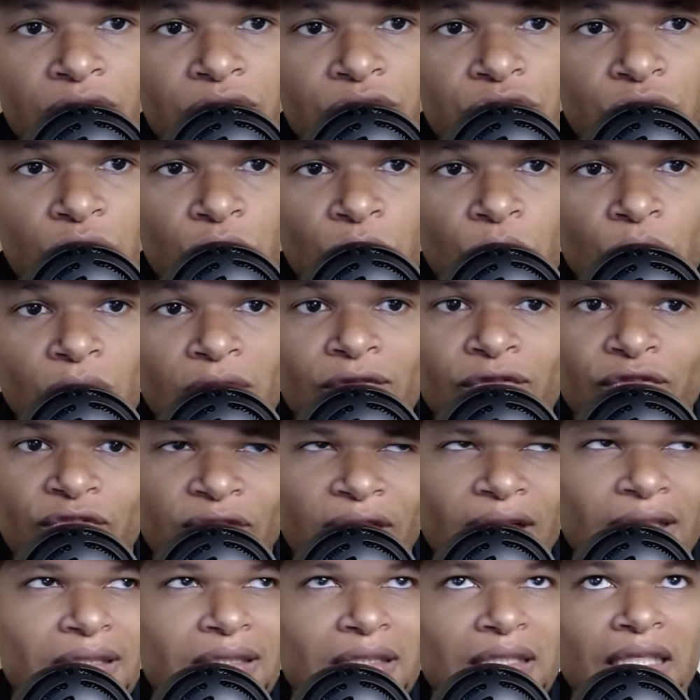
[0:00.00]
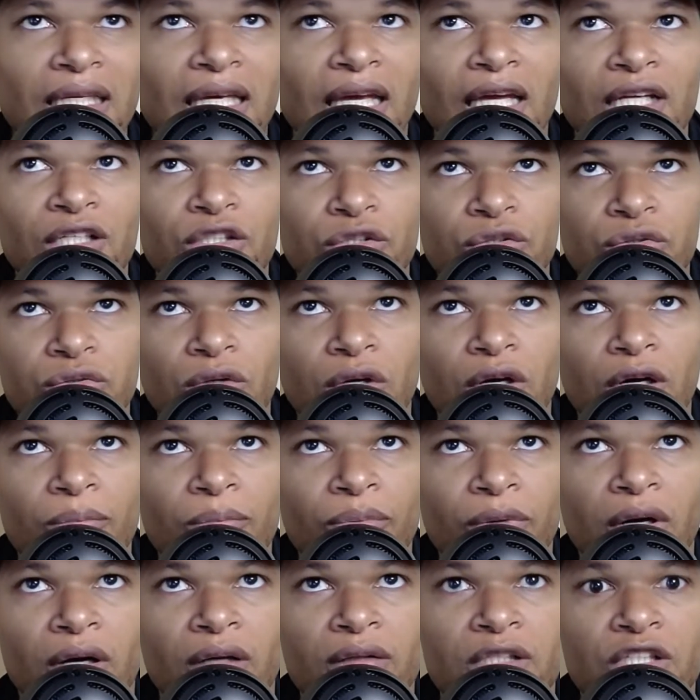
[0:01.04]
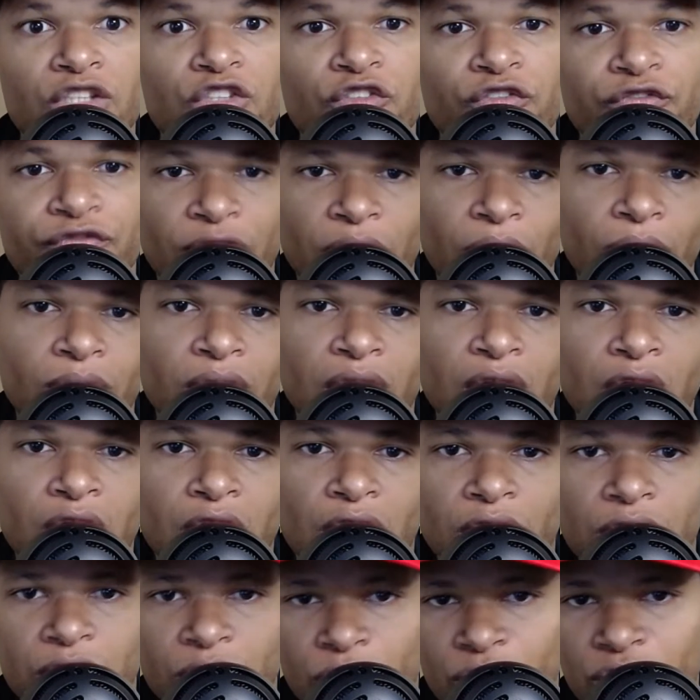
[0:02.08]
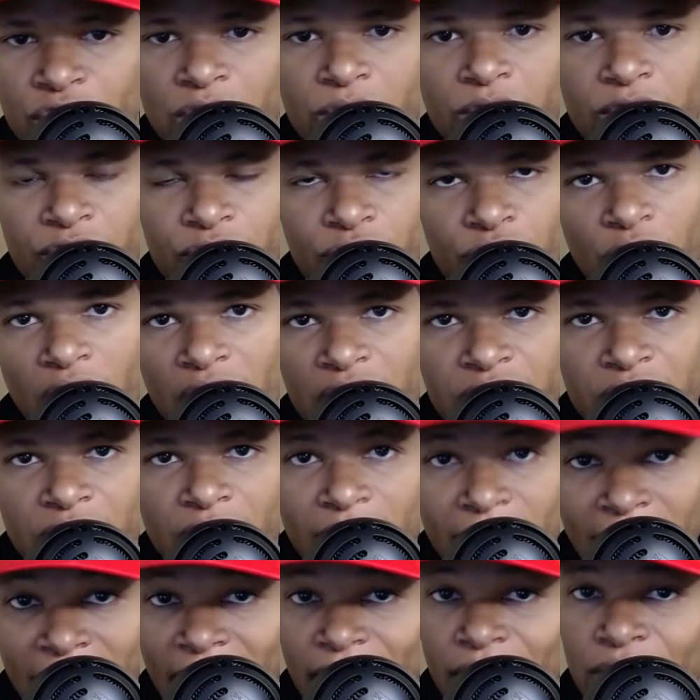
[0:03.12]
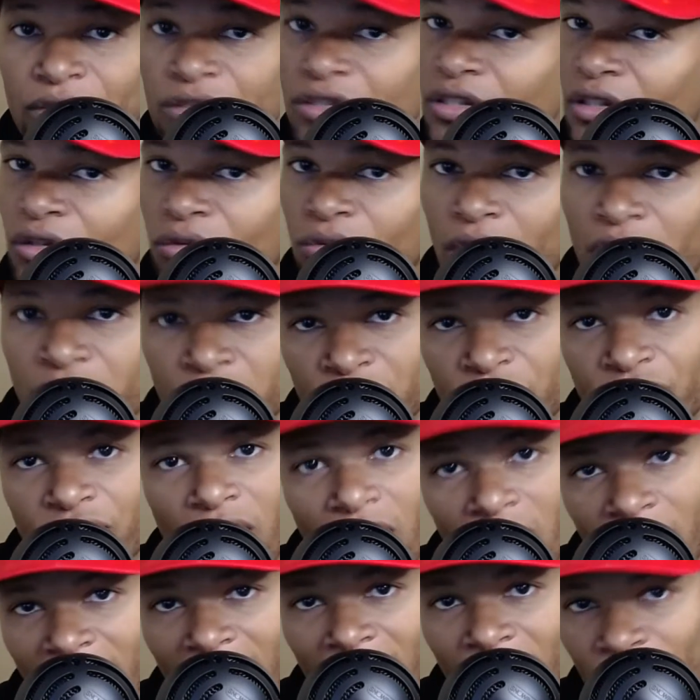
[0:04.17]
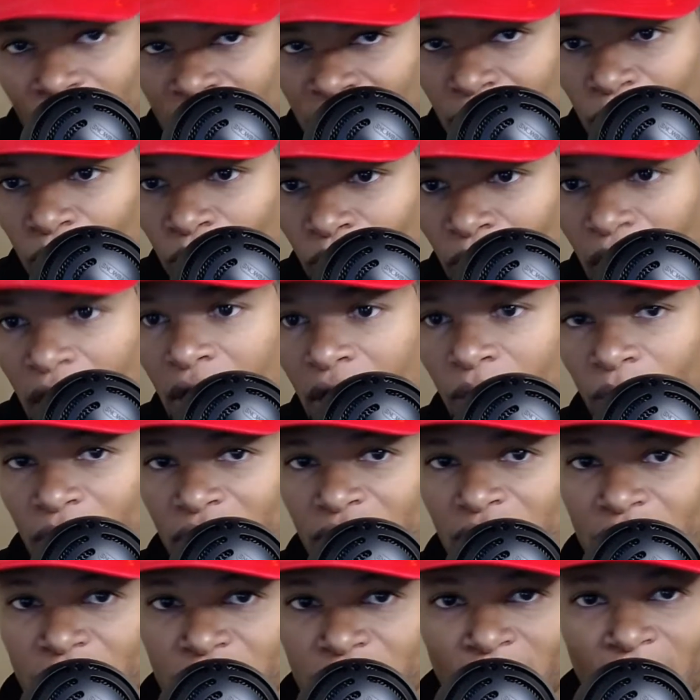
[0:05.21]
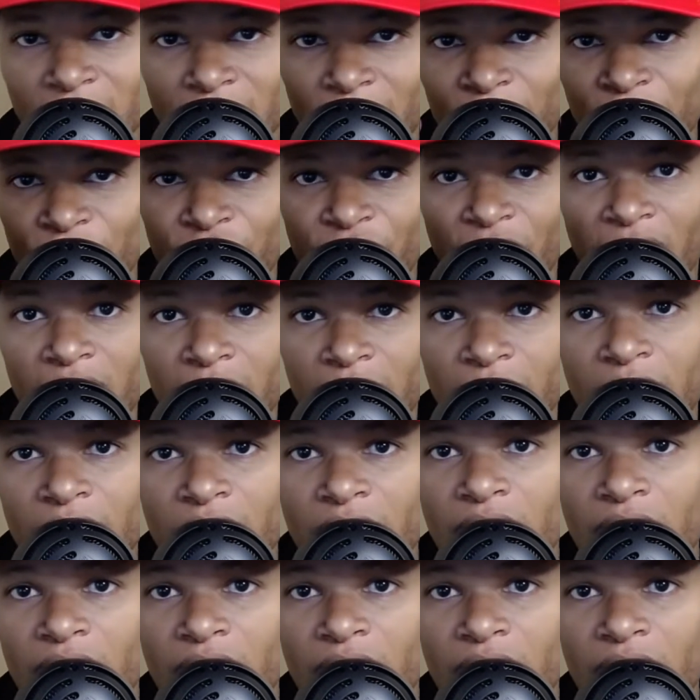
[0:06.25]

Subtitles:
to investigate Trump on this phony collusion with Russia. And now you see the Russia fallout with this fake